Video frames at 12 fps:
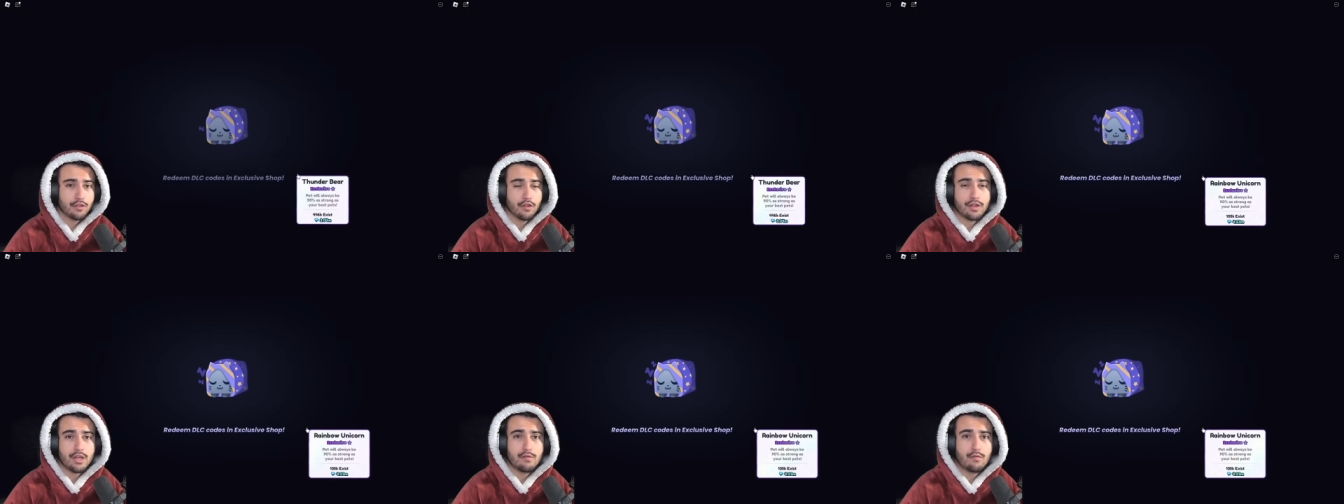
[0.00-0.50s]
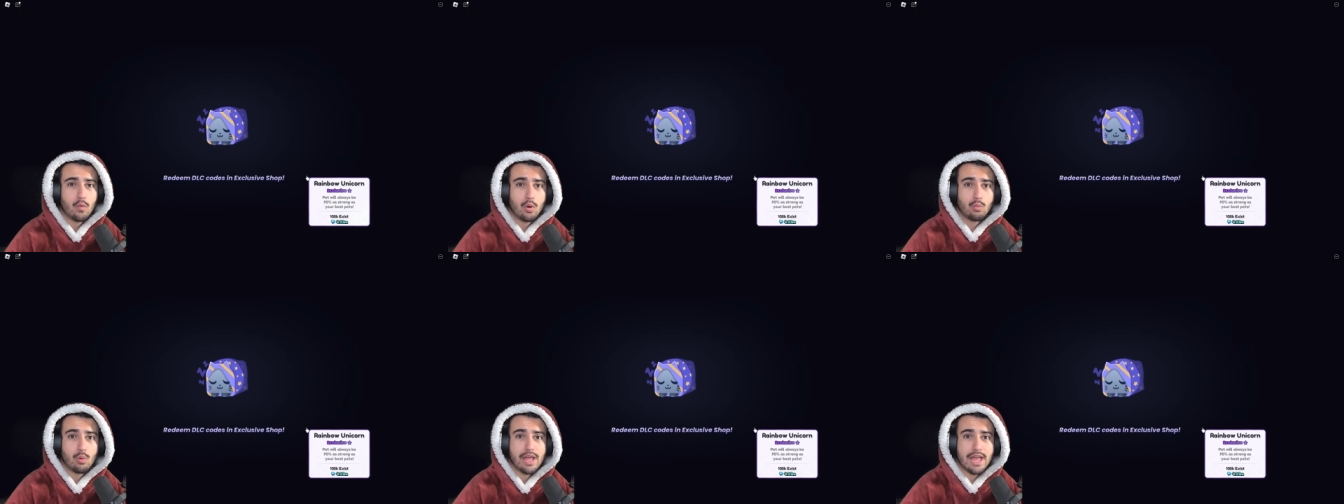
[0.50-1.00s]
looking
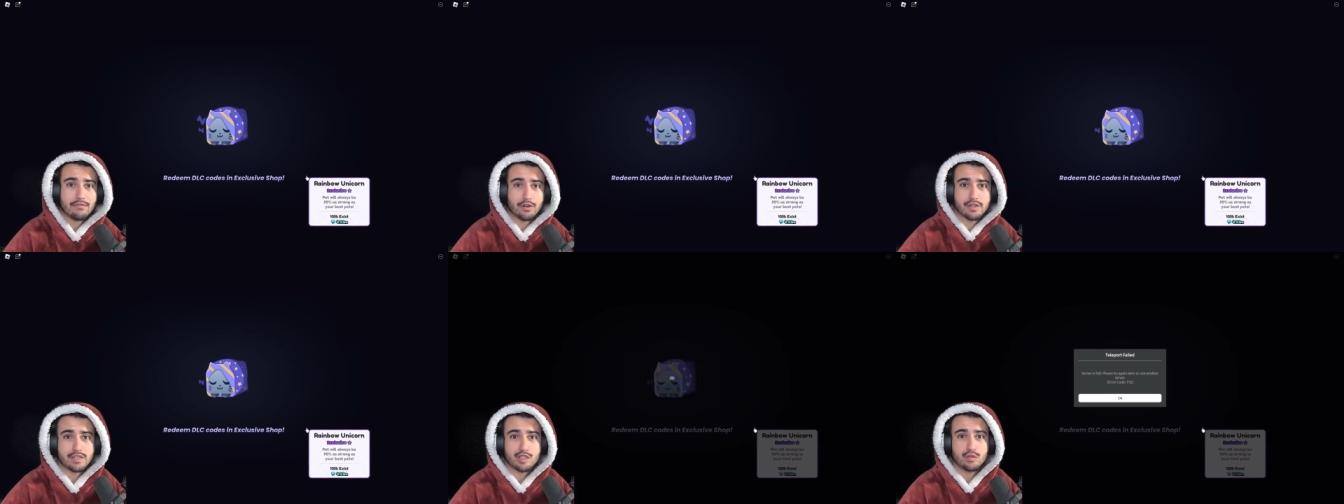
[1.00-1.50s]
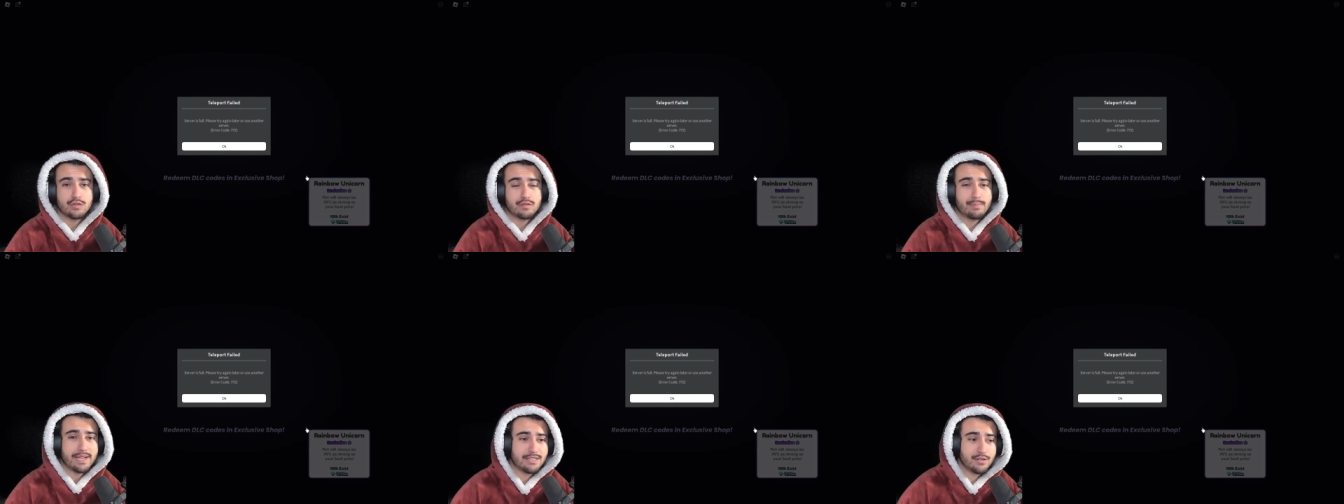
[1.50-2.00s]
for whatever
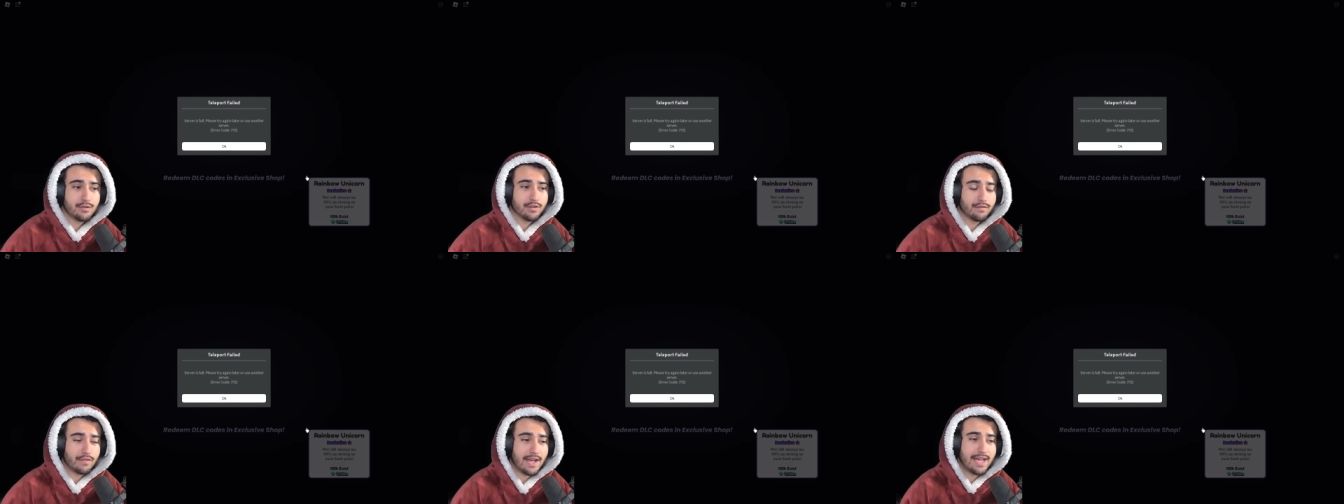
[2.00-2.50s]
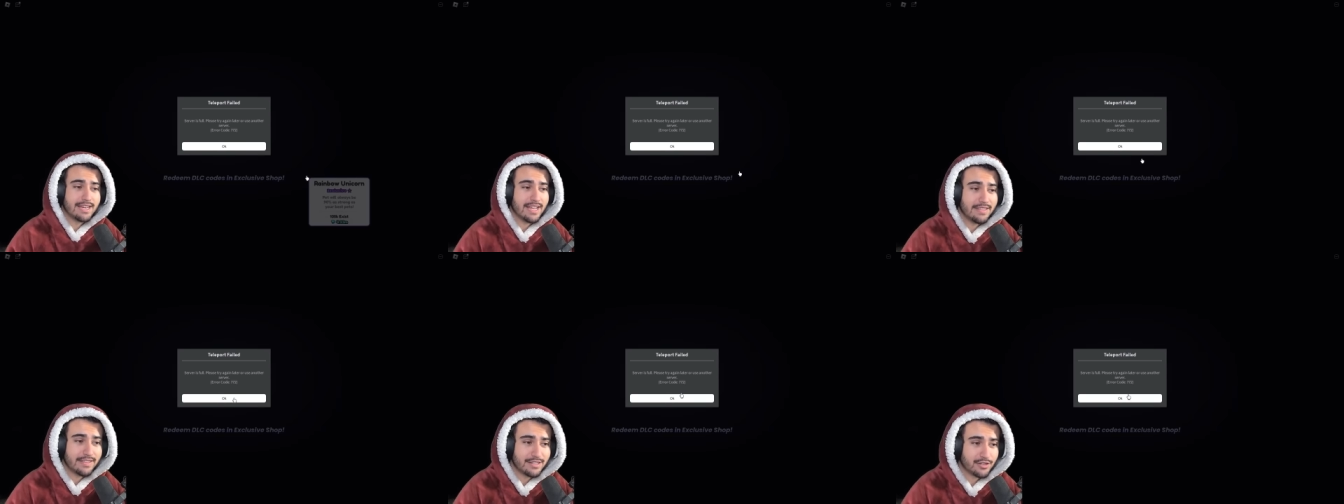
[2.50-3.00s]
exclusive pets you can find
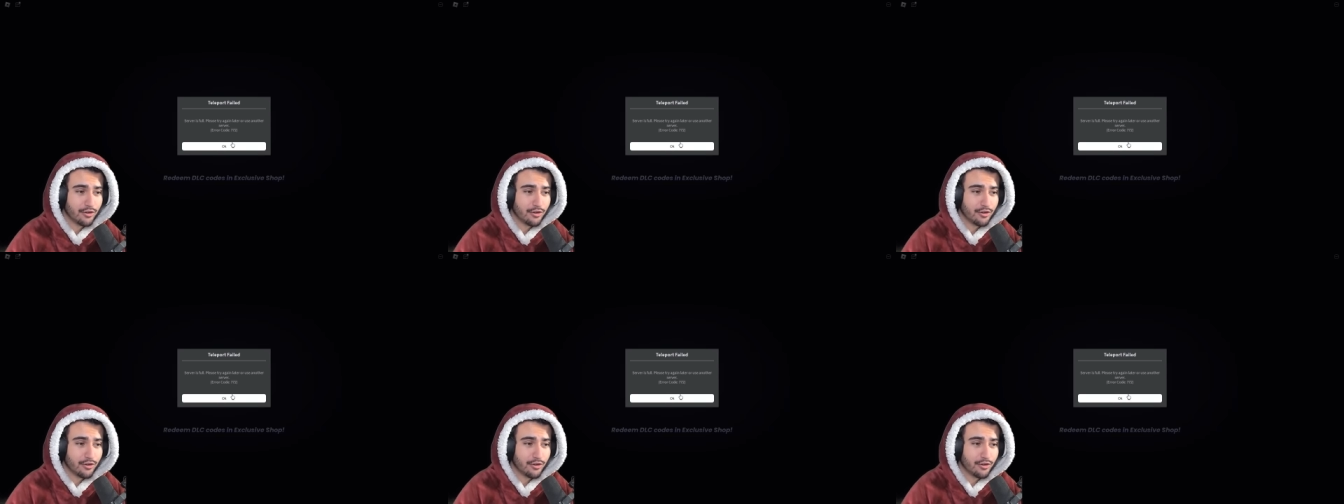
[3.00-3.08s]
and then